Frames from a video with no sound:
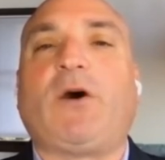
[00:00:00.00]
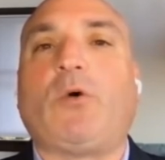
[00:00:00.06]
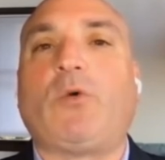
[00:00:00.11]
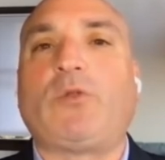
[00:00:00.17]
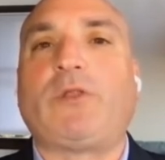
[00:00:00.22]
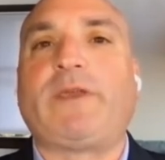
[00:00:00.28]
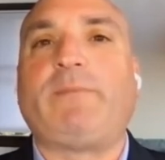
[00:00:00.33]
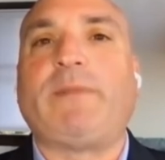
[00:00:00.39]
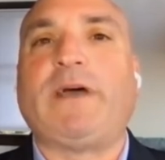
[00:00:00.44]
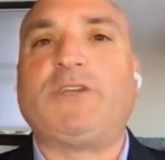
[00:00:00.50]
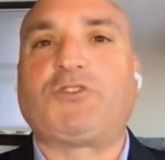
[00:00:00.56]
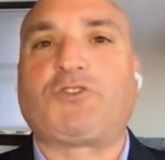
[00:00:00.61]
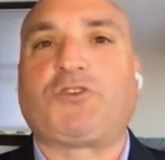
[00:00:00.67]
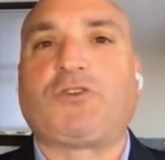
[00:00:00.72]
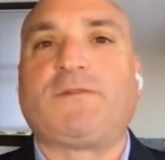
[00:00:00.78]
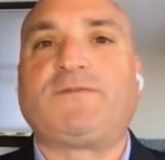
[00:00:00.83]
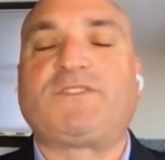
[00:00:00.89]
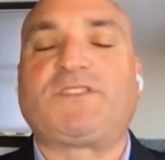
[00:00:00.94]
only
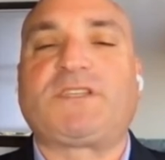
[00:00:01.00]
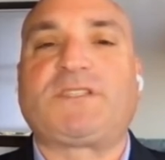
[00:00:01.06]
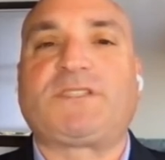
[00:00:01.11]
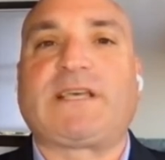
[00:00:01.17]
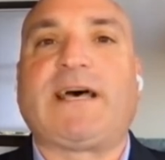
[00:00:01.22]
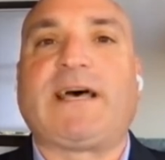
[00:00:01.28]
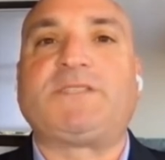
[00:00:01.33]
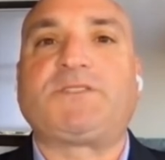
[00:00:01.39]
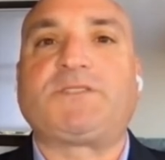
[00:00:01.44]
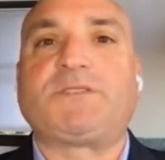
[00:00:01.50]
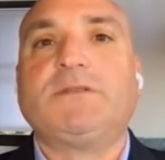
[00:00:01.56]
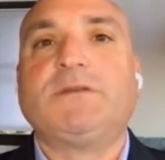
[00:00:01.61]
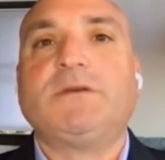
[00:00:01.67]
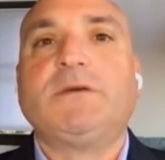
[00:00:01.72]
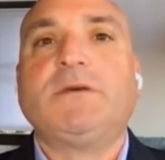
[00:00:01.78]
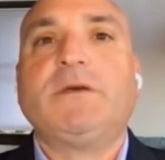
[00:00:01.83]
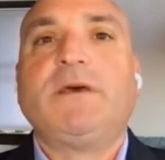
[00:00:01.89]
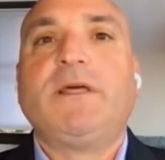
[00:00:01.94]
measure of success.
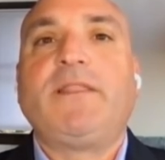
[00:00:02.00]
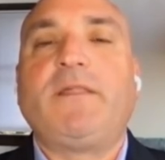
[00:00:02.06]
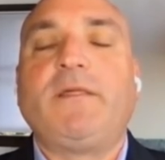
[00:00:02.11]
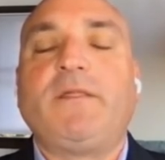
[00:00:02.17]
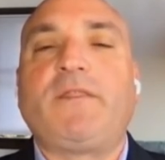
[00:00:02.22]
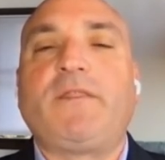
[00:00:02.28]
The